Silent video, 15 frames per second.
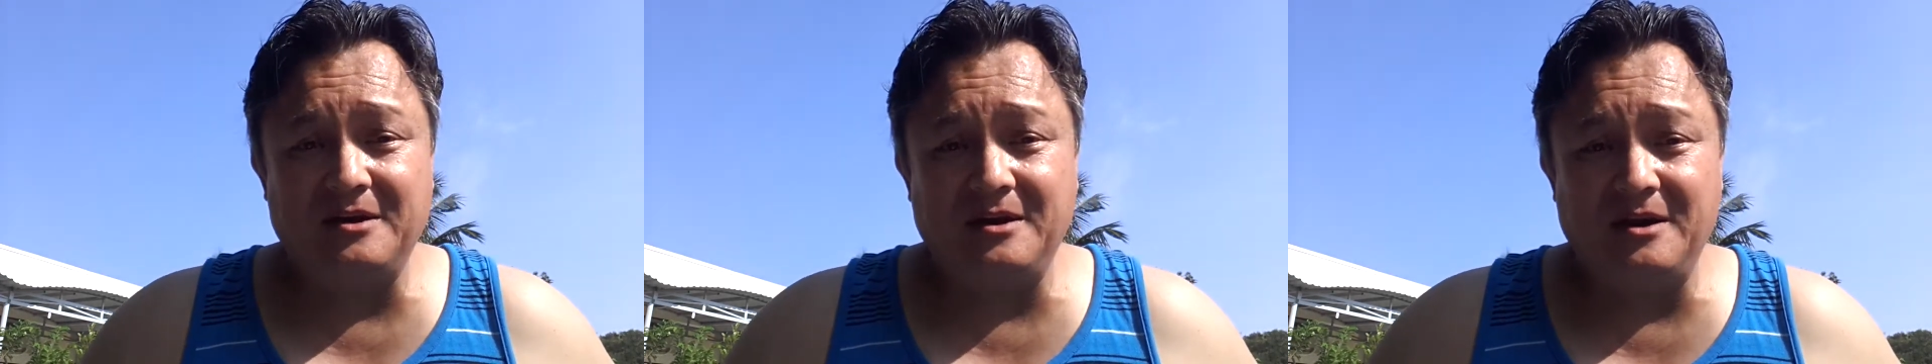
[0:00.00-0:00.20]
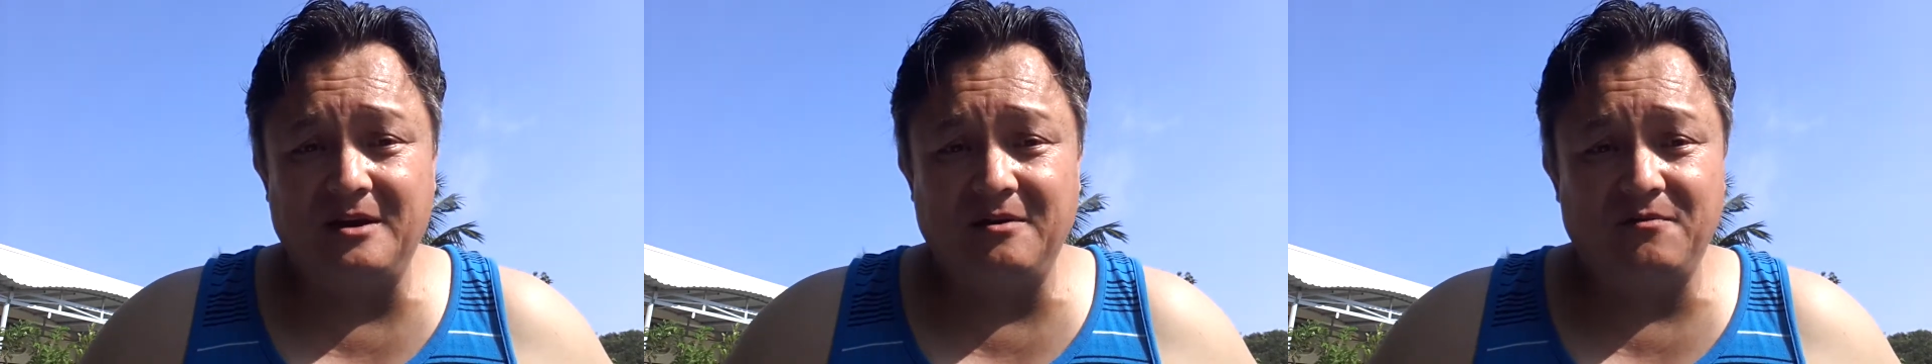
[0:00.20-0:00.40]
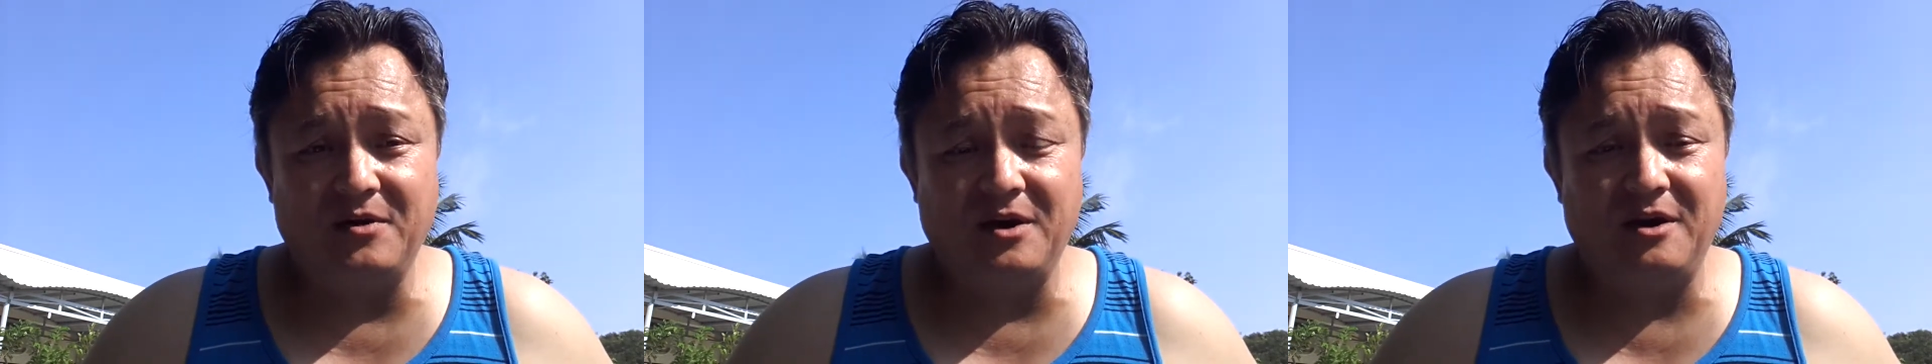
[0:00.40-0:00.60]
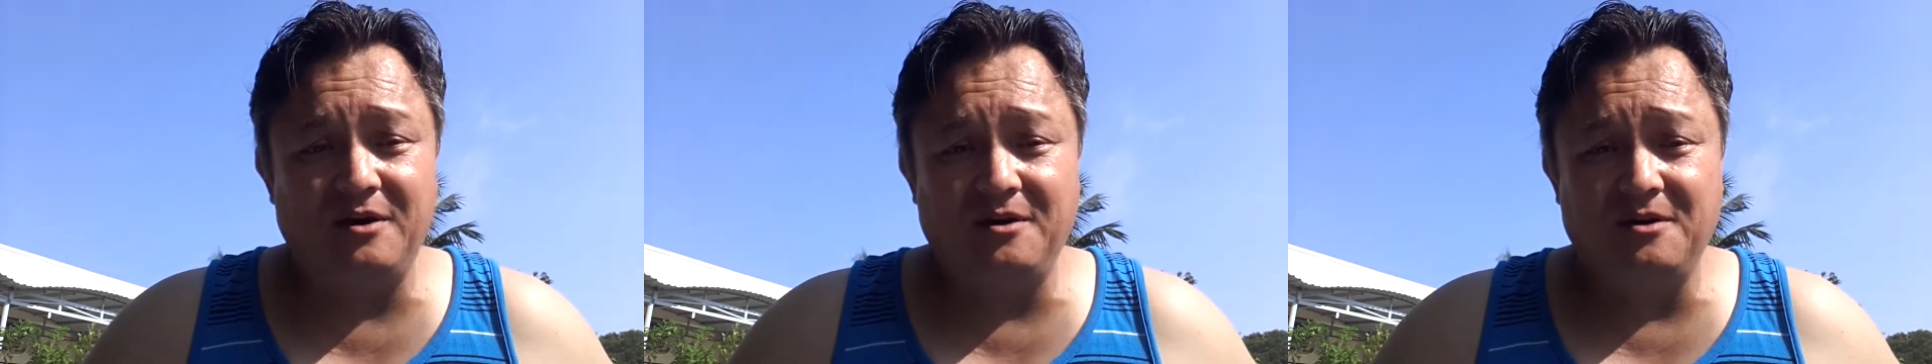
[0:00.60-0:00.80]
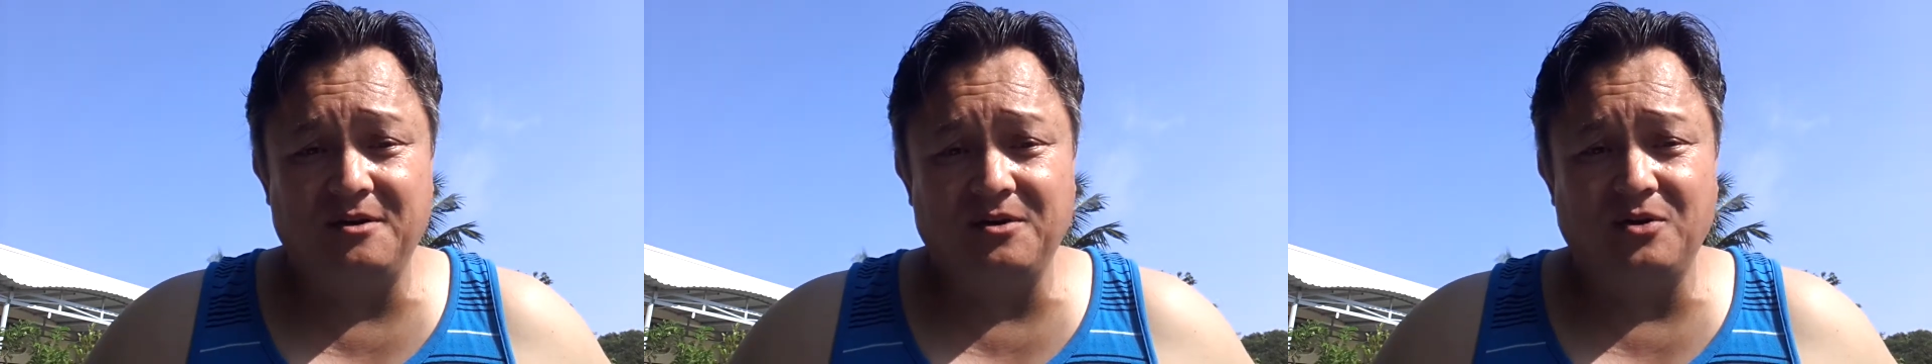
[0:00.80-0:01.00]
and then
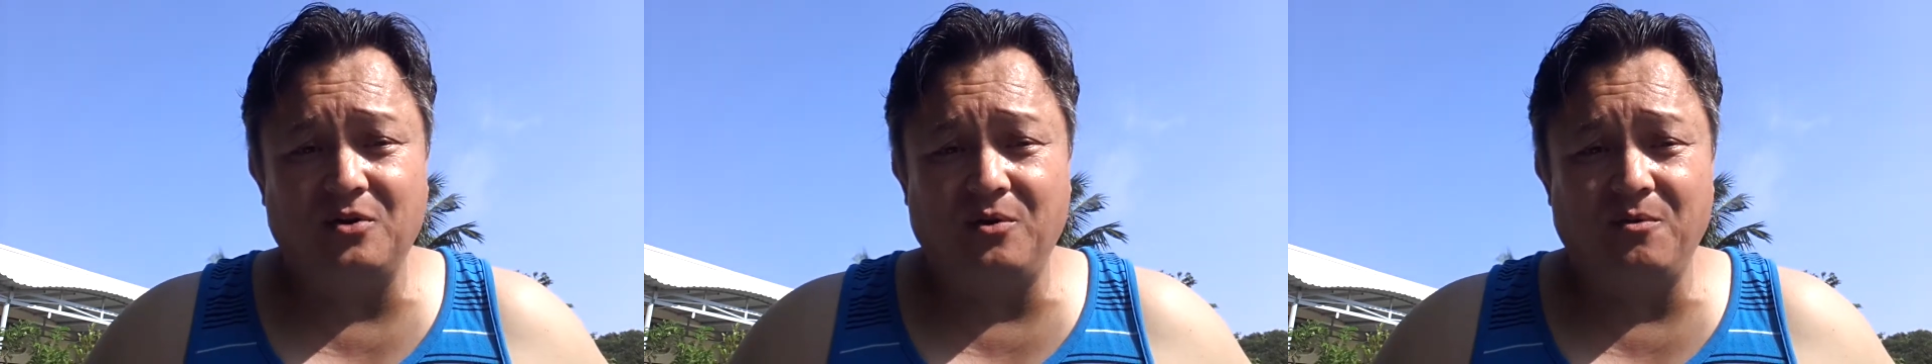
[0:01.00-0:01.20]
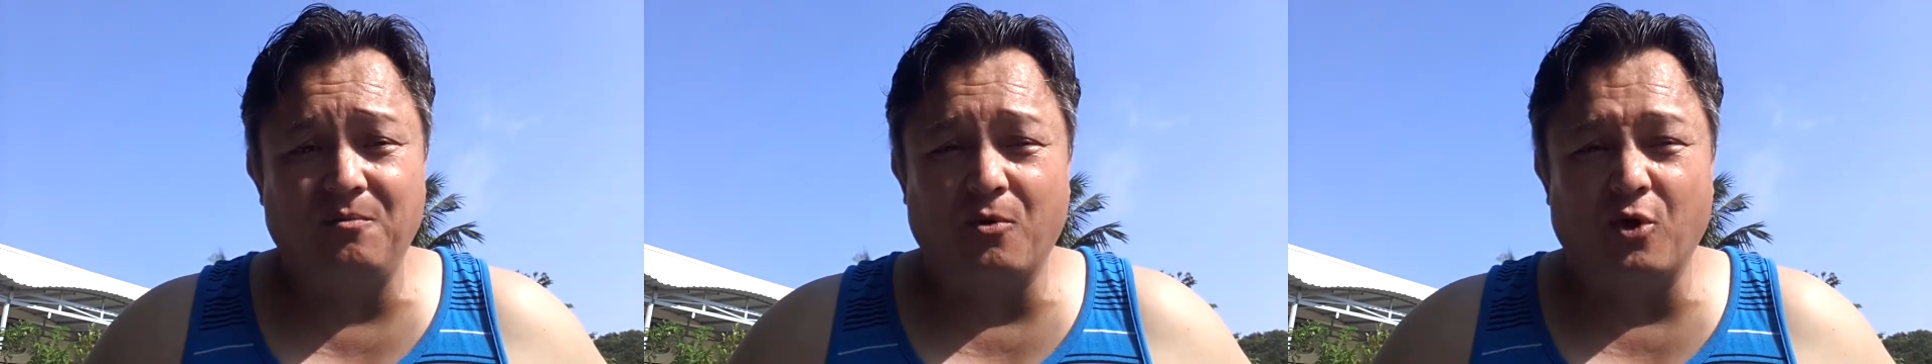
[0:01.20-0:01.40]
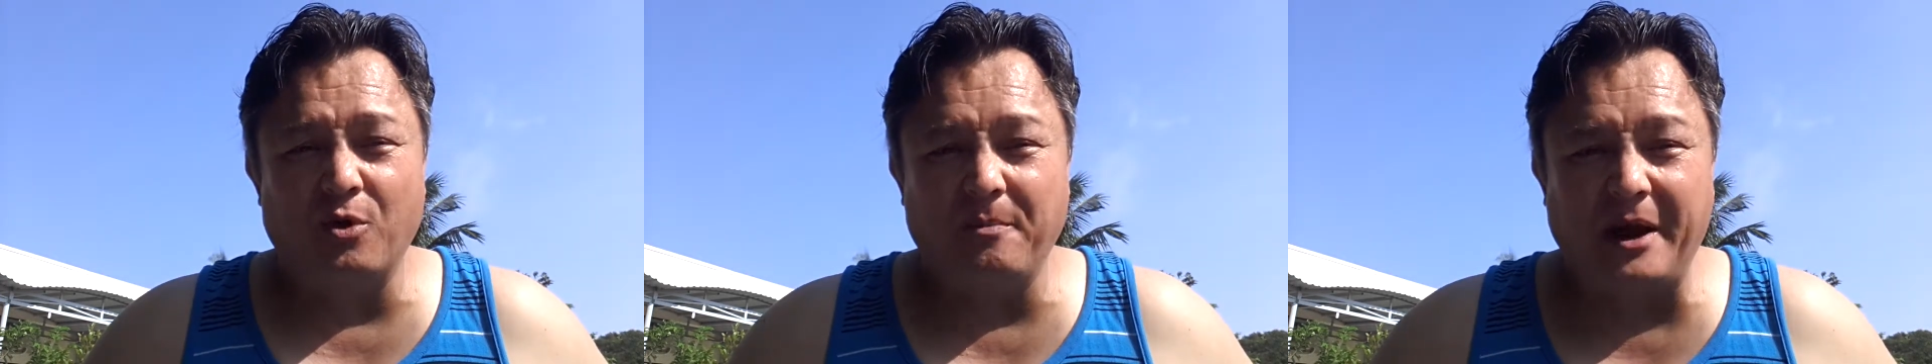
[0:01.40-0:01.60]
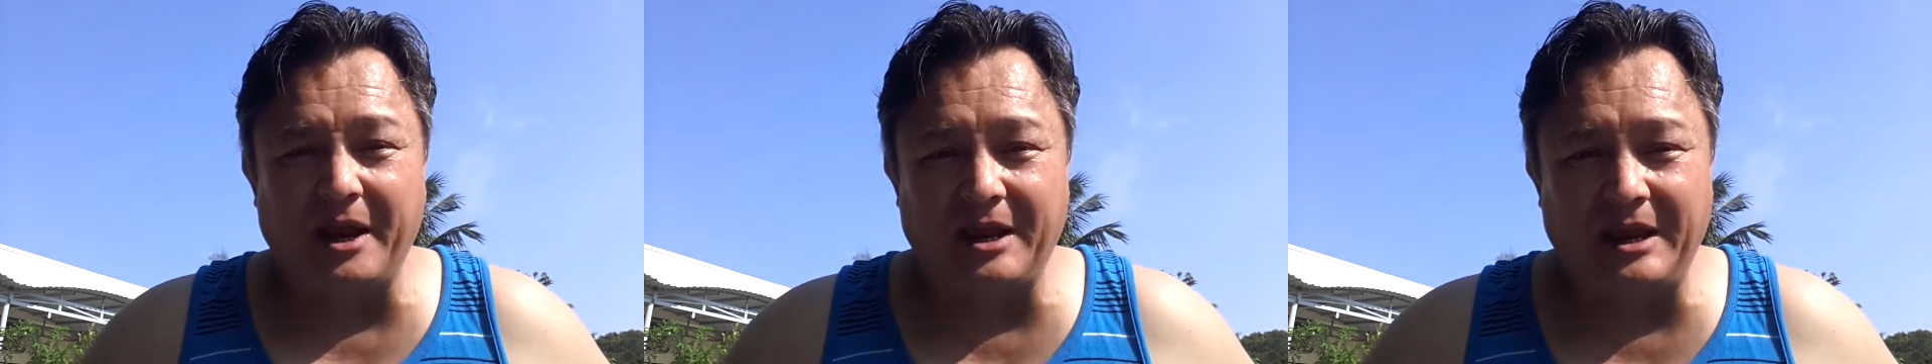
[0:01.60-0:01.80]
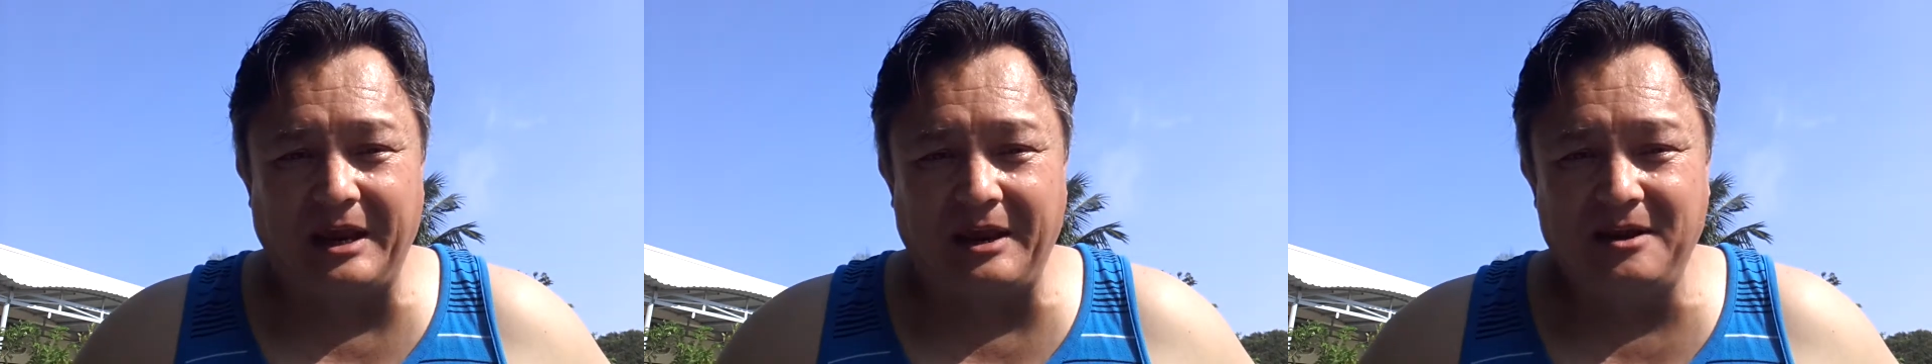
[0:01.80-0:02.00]
very little
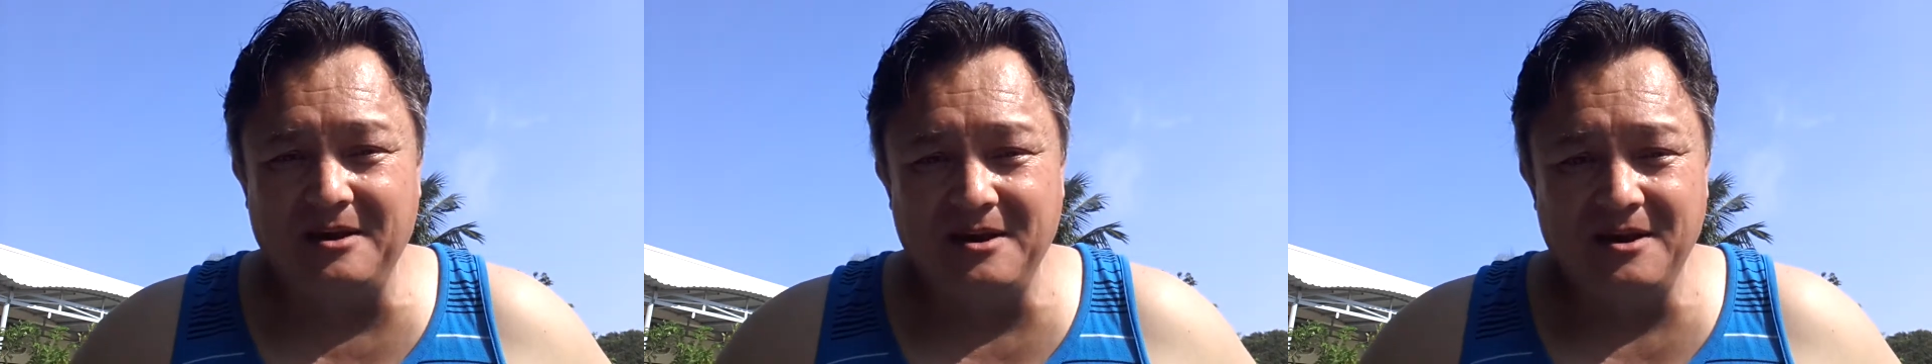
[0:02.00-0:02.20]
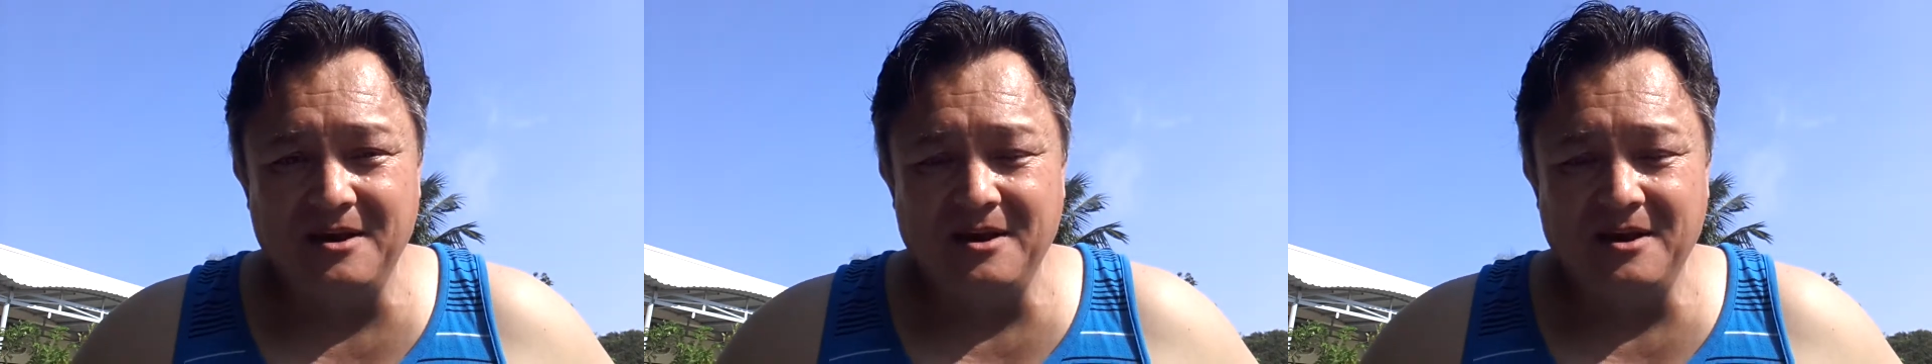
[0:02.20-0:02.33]
motorbiking,